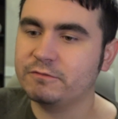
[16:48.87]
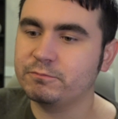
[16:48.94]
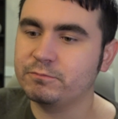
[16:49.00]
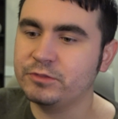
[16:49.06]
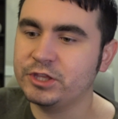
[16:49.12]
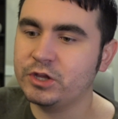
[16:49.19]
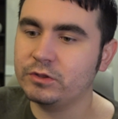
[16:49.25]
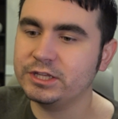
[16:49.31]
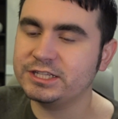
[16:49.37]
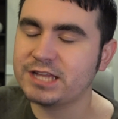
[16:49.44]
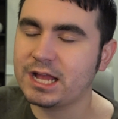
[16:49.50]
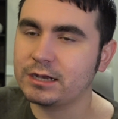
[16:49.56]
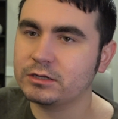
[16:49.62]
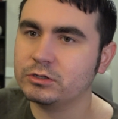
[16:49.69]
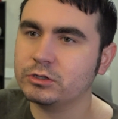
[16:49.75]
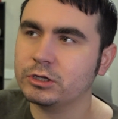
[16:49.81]
The only
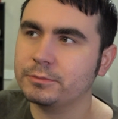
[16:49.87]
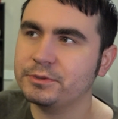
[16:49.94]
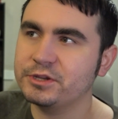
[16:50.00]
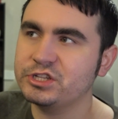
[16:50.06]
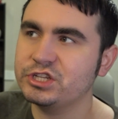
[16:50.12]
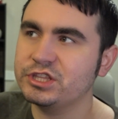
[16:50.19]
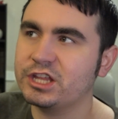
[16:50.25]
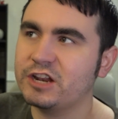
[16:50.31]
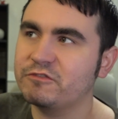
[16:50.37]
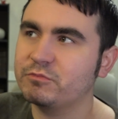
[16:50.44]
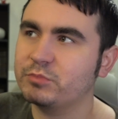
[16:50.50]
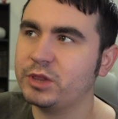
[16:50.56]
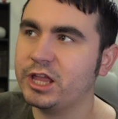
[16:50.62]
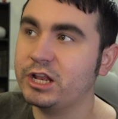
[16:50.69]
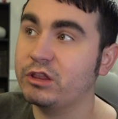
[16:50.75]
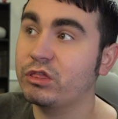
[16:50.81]
tactical RPG that I've
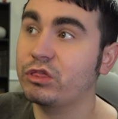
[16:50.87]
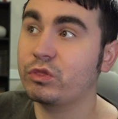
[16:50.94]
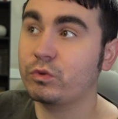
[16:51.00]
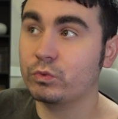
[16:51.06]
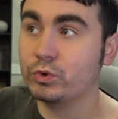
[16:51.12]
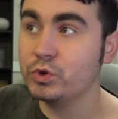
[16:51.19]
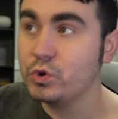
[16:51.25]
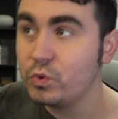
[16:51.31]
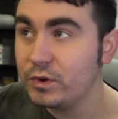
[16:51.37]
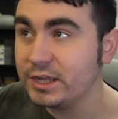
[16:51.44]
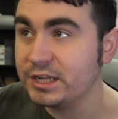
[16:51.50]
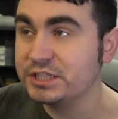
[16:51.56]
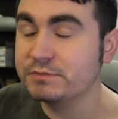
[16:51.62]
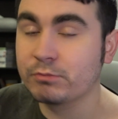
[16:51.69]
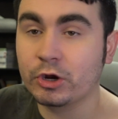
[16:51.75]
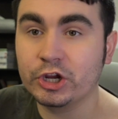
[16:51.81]
played through
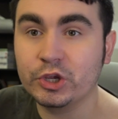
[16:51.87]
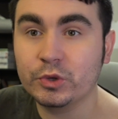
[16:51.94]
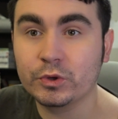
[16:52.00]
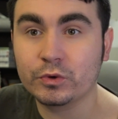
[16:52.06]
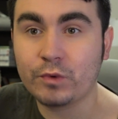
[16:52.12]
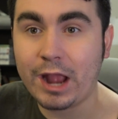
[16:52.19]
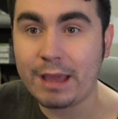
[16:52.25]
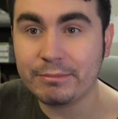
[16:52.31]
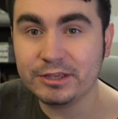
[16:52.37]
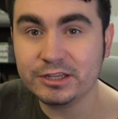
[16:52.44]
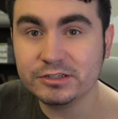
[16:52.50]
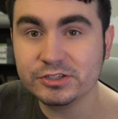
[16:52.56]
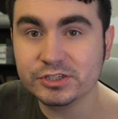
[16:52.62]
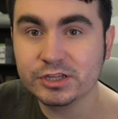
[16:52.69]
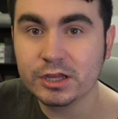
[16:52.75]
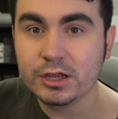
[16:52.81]
is Mario and
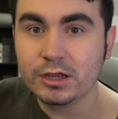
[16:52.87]
Rabbids.